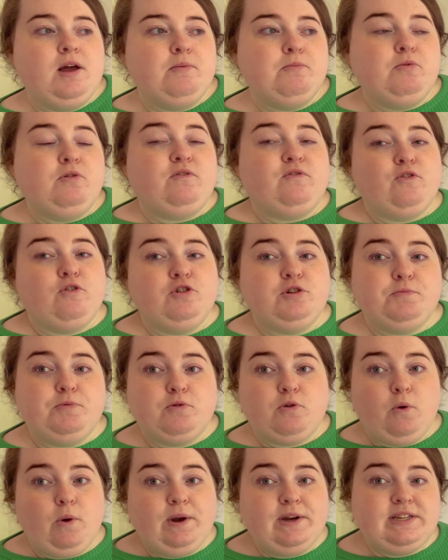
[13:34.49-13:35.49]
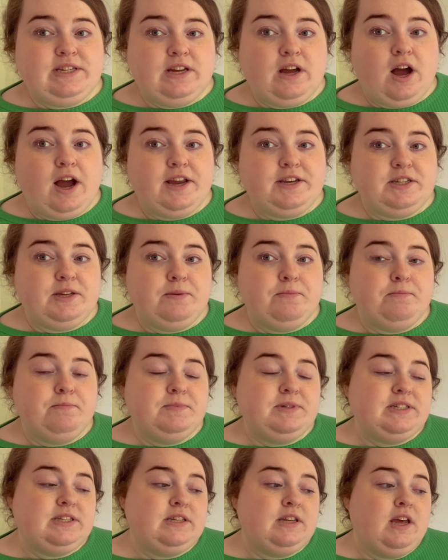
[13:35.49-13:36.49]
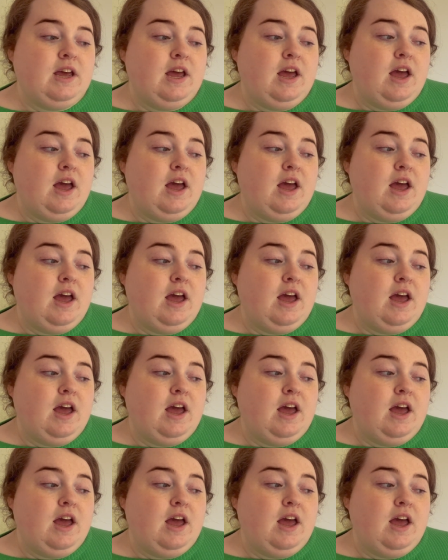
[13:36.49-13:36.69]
more affordable quality items.